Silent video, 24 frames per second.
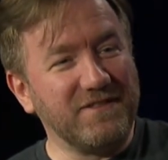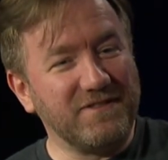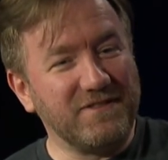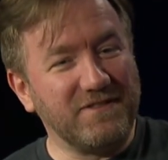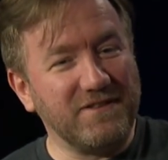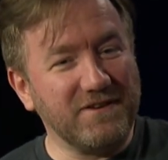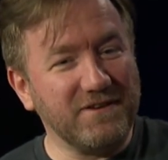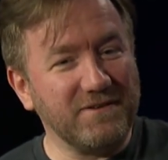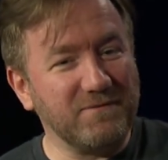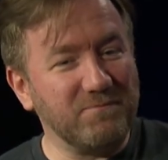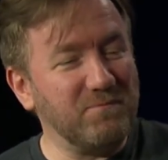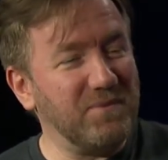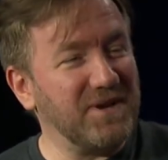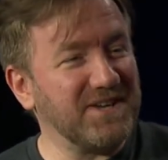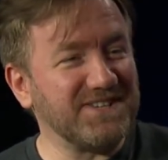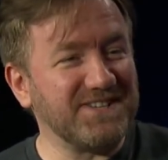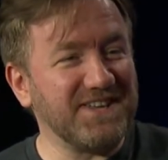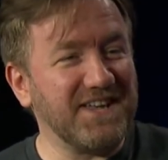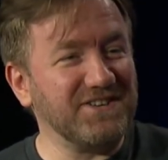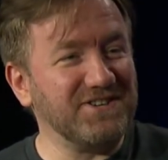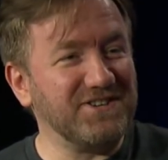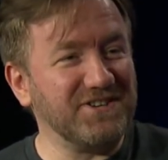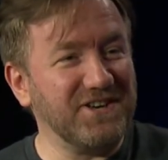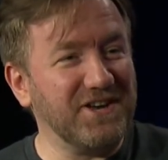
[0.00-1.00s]
the mix
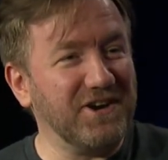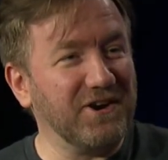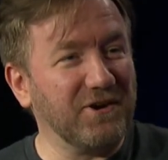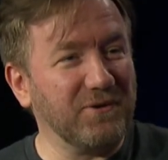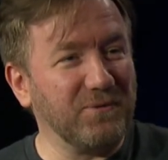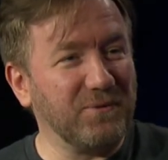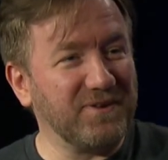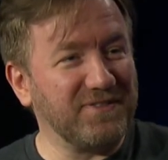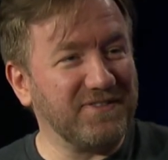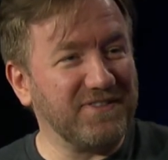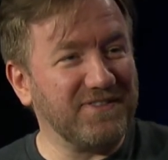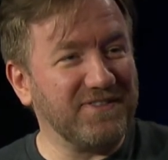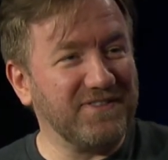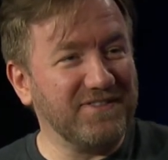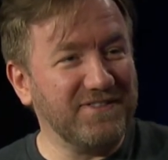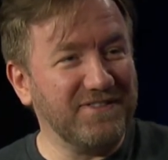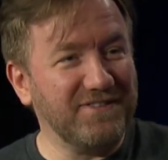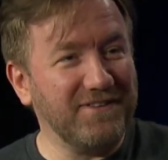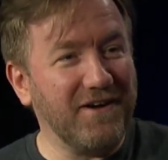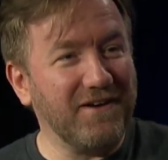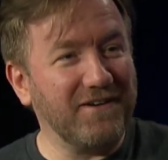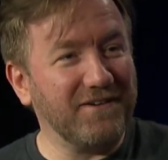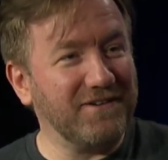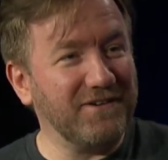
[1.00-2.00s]
engineer with
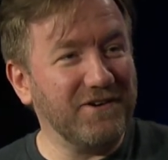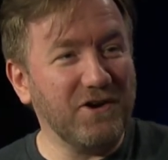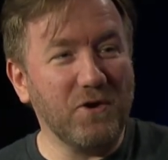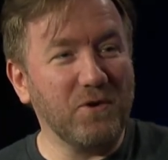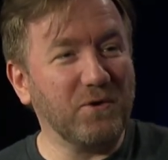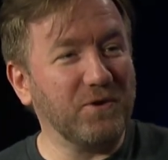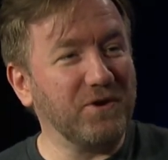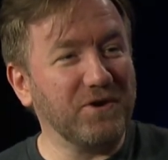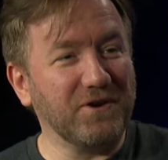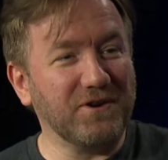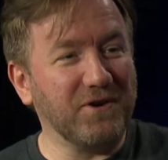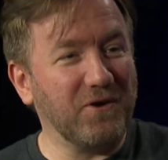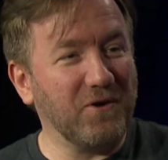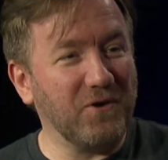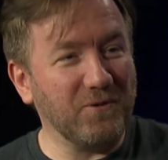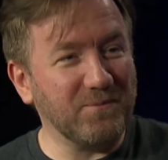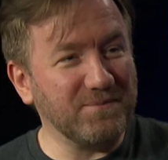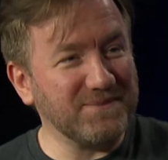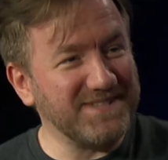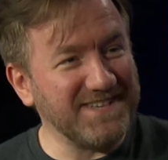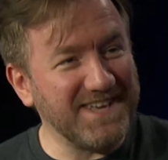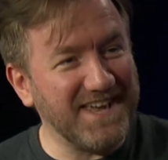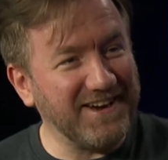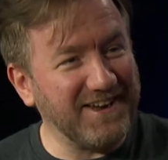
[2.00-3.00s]
not, no good
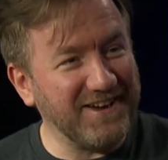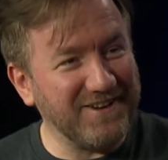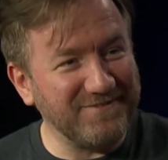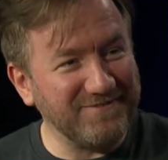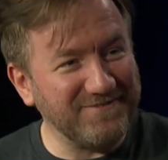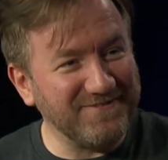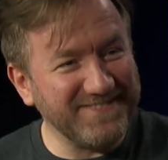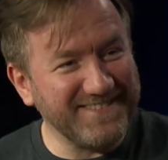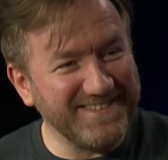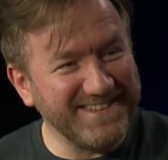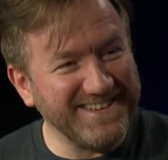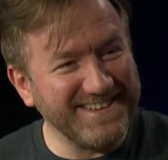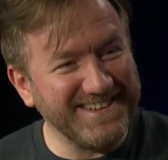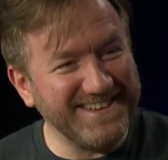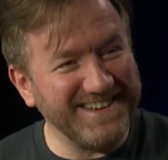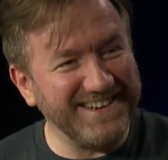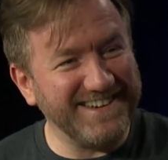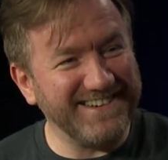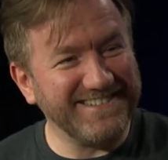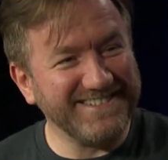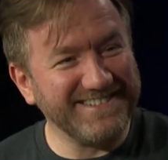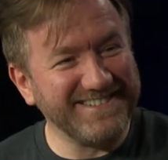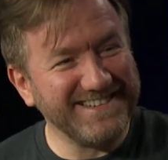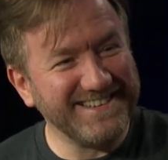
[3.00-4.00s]
home setup you
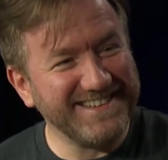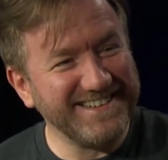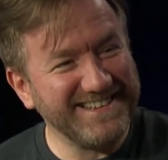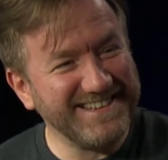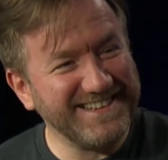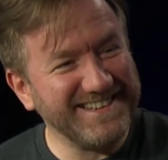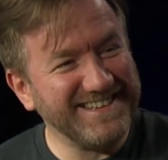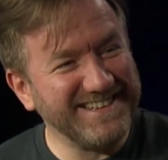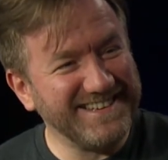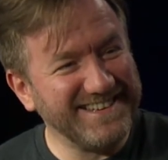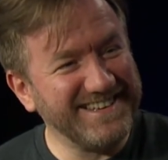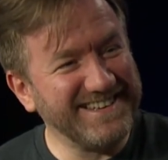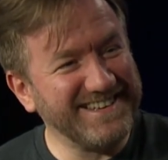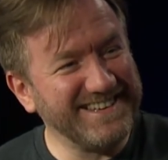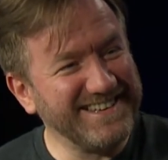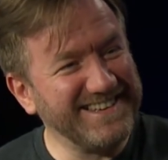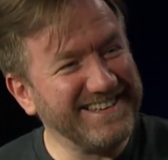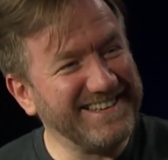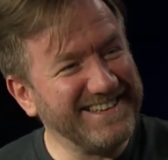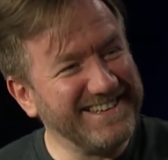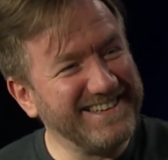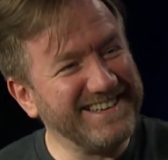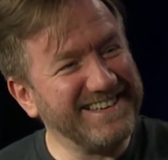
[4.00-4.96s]
know. Well, my turntable is